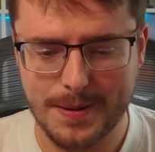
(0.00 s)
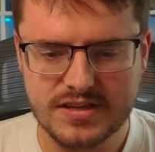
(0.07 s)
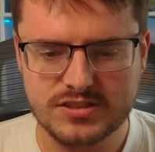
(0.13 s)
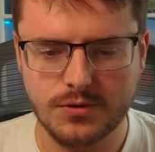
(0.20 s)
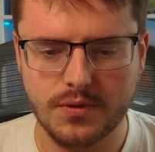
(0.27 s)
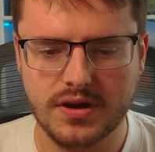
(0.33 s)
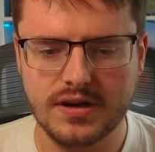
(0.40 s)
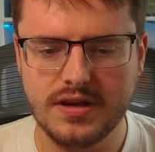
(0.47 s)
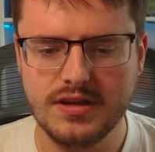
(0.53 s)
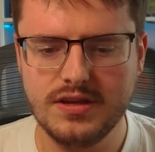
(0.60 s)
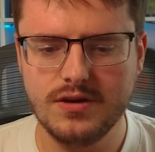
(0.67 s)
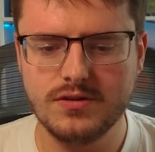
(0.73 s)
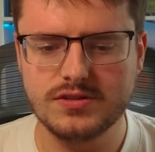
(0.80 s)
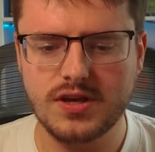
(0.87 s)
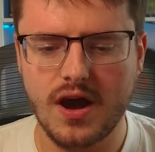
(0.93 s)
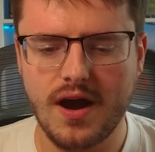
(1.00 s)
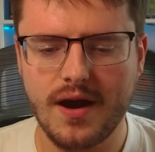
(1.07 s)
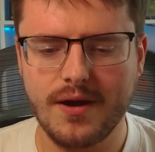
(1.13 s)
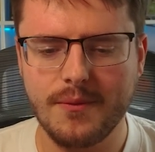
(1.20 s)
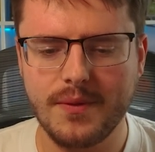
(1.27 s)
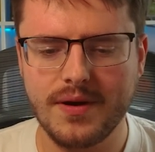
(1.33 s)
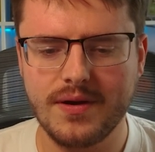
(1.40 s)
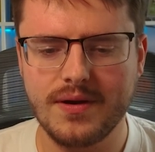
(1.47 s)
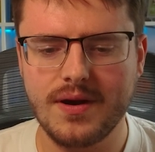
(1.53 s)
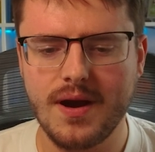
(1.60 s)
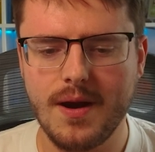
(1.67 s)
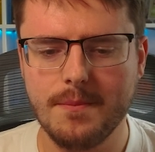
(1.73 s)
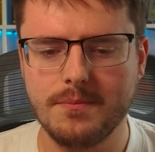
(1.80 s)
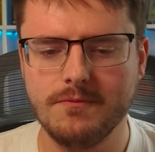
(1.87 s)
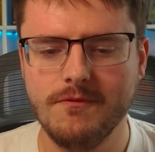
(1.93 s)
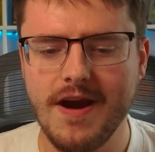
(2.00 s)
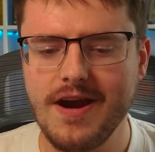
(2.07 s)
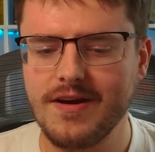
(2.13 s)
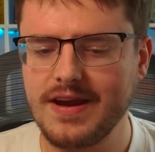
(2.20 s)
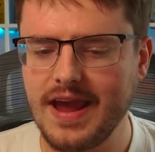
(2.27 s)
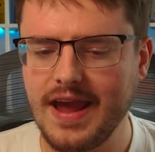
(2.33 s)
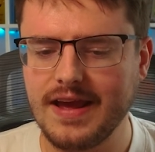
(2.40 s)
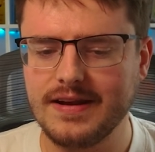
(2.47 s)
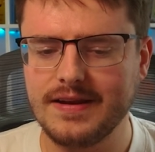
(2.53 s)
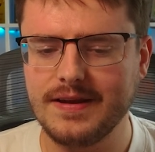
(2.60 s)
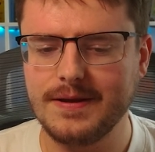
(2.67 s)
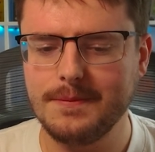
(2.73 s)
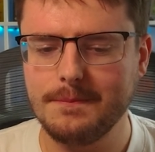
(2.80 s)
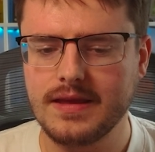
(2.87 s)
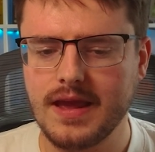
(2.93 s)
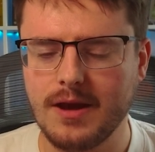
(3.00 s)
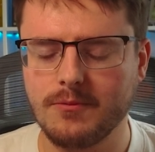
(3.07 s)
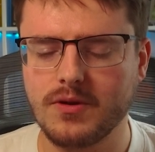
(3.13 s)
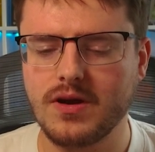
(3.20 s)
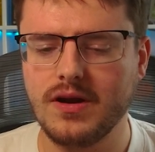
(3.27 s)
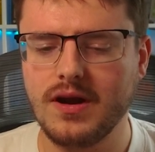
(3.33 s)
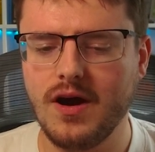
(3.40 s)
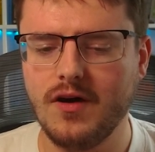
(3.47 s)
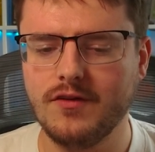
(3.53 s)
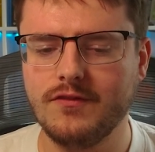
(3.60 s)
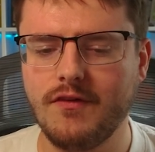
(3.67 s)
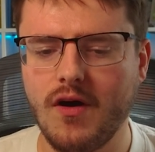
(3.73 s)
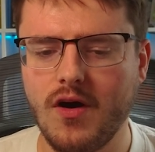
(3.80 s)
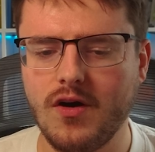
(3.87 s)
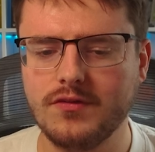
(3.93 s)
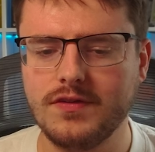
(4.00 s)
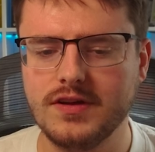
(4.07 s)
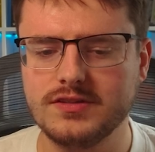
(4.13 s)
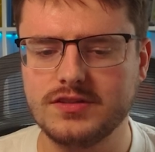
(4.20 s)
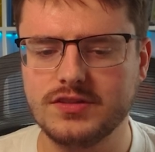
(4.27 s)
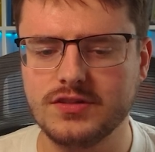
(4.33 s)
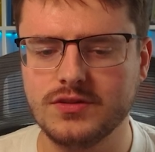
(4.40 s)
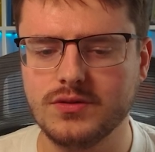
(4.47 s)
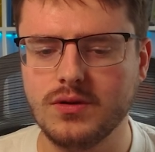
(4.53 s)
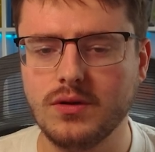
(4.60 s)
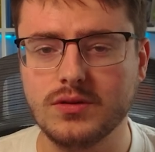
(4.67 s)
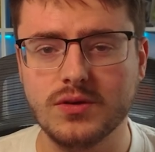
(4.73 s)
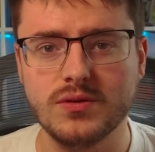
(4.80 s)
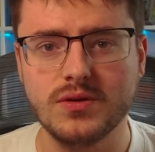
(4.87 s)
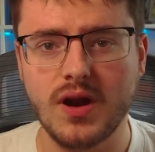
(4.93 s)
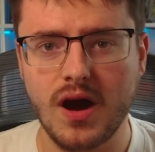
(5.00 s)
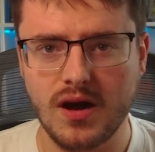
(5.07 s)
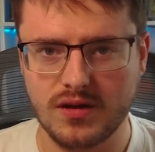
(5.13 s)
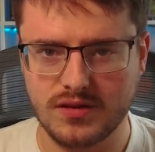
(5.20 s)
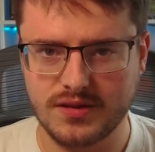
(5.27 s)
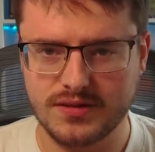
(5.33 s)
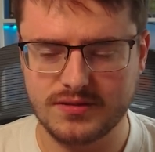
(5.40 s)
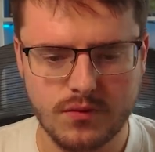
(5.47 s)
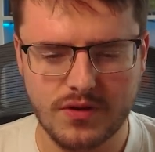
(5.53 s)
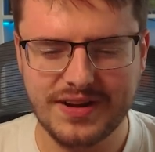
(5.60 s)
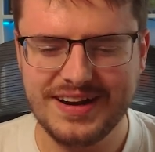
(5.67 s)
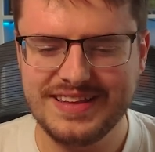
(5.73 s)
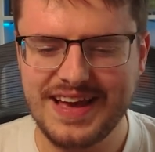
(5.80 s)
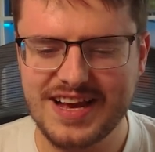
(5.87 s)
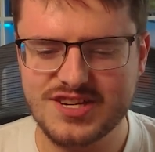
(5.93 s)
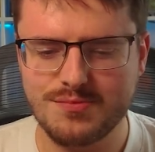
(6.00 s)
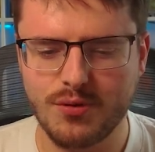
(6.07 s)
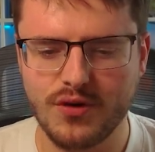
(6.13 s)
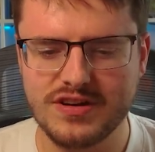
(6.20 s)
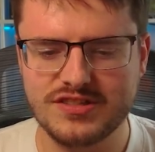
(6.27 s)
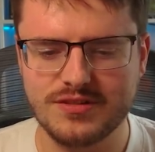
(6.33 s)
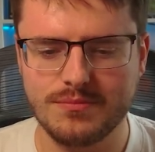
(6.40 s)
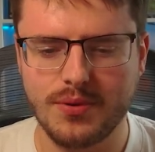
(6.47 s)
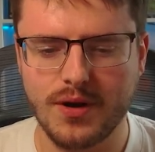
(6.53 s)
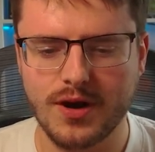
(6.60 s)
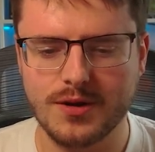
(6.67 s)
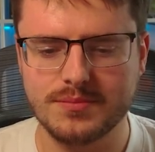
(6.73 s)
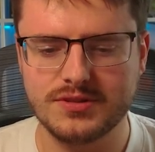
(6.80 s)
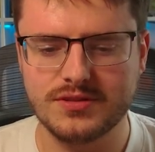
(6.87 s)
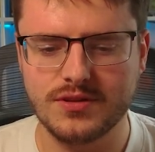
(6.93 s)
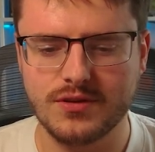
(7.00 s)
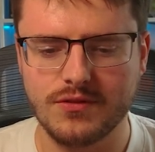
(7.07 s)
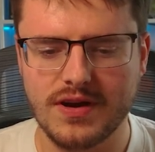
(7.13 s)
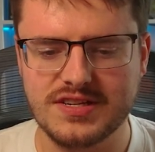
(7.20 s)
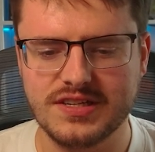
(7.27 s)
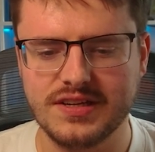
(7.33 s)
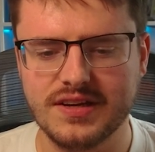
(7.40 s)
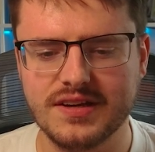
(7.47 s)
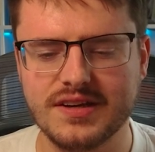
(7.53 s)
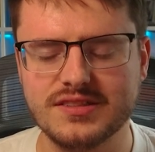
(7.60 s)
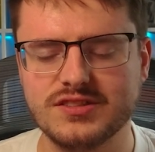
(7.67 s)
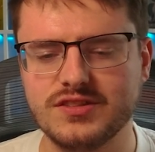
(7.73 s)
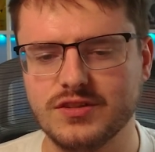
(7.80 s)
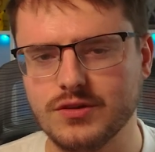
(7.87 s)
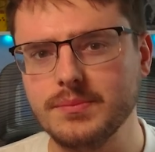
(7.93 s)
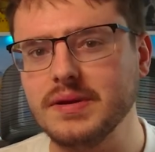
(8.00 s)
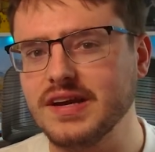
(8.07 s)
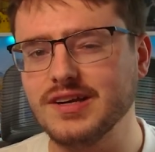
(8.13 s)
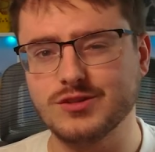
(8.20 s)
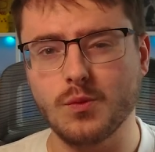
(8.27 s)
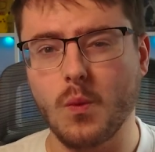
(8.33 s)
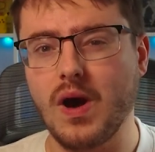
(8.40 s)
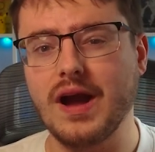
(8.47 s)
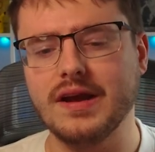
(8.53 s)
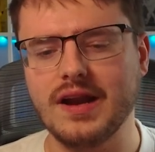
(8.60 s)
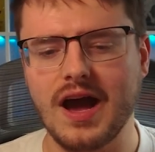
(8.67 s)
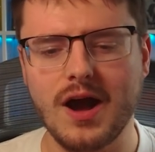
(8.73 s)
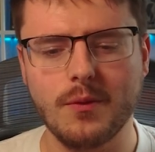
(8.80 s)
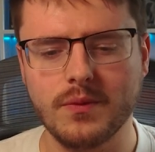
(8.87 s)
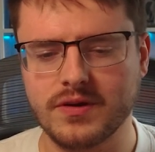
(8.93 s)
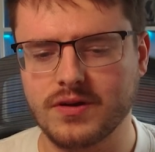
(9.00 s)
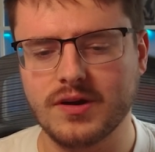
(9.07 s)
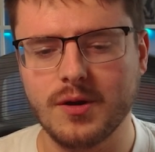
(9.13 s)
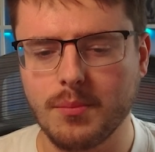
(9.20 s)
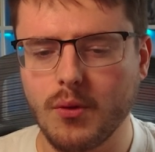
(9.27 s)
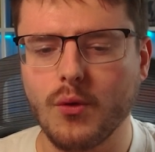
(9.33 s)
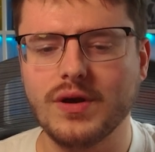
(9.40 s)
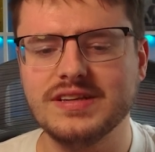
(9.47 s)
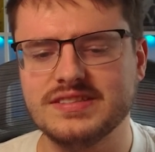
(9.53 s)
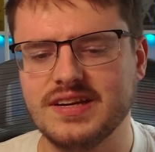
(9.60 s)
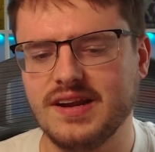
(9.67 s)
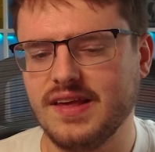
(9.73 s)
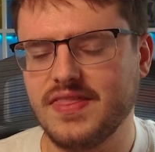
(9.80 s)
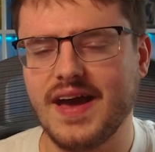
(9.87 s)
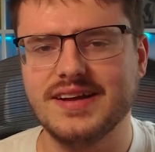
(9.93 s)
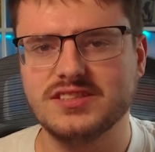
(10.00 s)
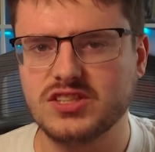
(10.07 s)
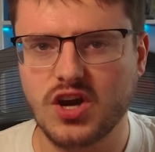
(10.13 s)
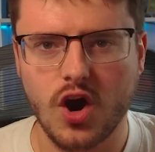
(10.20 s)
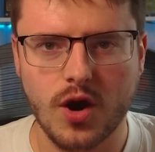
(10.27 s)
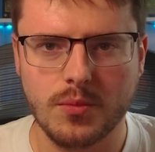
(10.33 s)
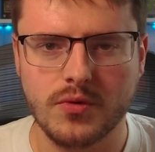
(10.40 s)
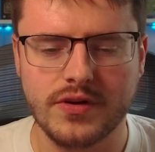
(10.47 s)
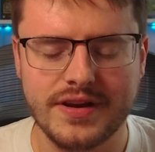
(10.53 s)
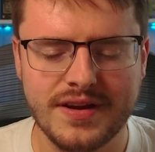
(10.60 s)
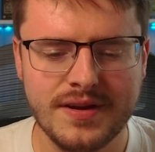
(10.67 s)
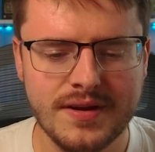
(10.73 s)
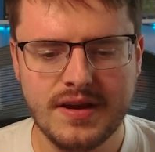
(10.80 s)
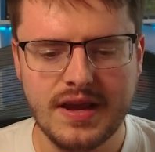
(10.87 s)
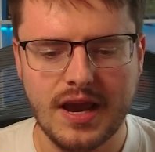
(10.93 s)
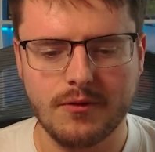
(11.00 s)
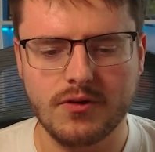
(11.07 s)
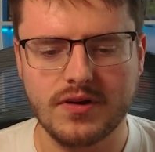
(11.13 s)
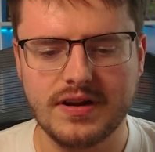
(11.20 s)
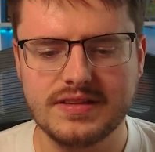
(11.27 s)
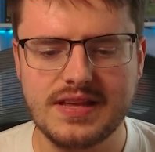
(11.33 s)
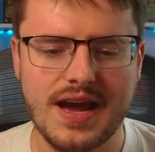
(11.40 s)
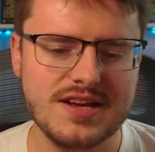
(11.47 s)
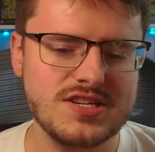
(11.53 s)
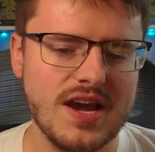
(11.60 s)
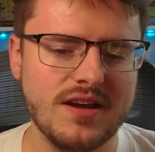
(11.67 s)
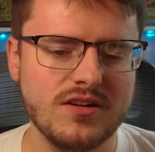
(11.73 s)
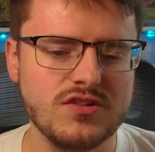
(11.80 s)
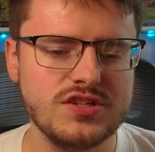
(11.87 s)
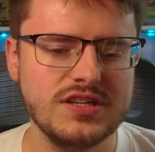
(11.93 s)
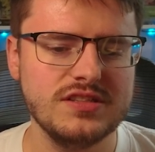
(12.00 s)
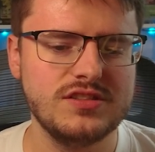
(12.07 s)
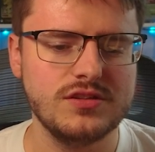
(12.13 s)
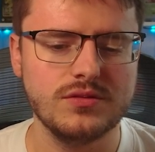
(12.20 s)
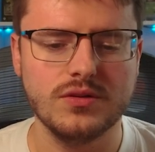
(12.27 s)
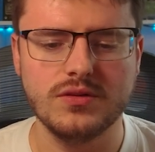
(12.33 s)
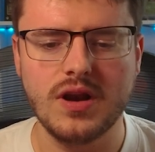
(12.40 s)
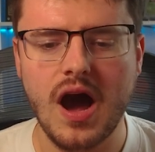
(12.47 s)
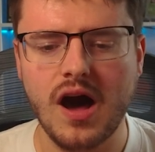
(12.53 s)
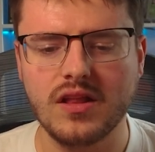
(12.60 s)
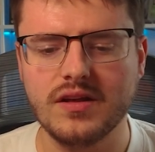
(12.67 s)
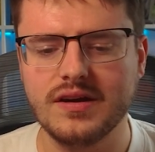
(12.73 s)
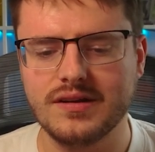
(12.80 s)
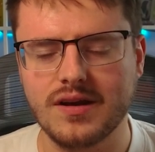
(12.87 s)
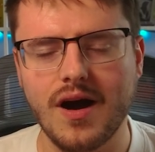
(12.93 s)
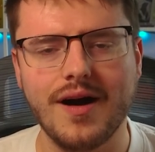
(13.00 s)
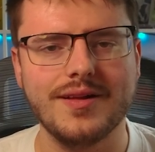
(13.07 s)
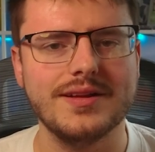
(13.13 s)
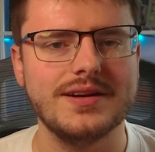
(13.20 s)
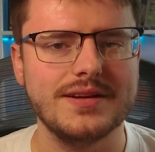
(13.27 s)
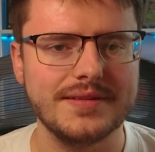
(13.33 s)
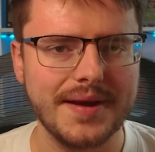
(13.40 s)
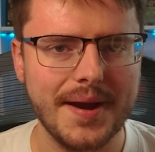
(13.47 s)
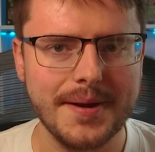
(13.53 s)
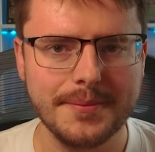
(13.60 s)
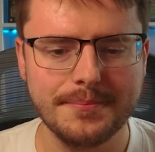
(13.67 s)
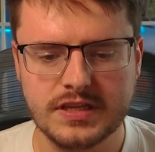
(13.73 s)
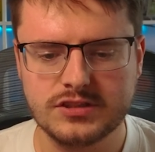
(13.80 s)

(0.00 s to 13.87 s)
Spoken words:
So we're going to use our rare candy, and we're going to evolve to Lunala. We're going to attach Poison Barb to the Regigigas too, because why not? We're going to poison that Skarmory, and we're going to attach energy to Lunala and call it a day.